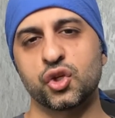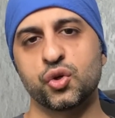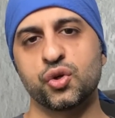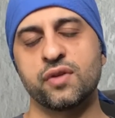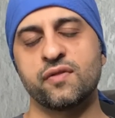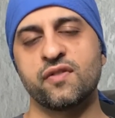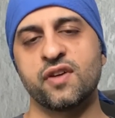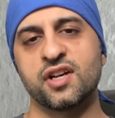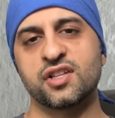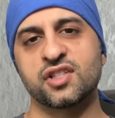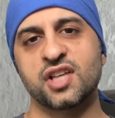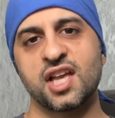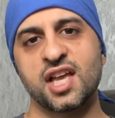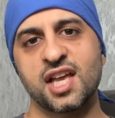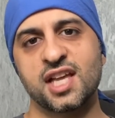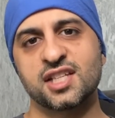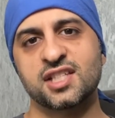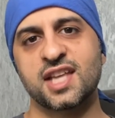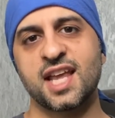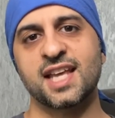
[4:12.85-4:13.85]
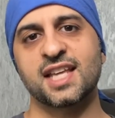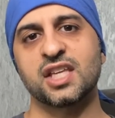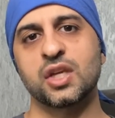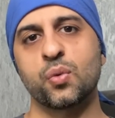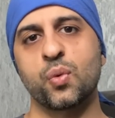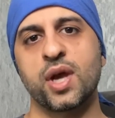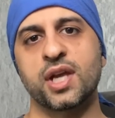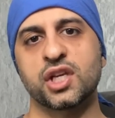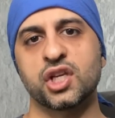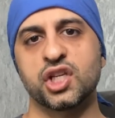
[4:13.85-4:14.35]
universe is taking you
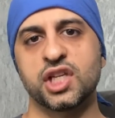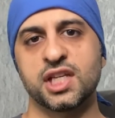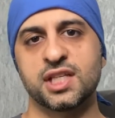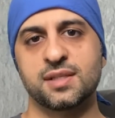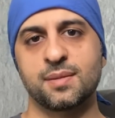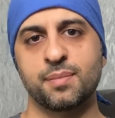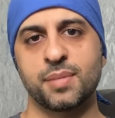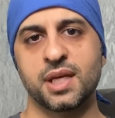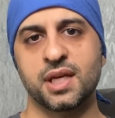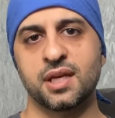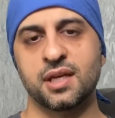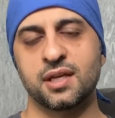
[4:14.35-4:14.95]
where you need to be.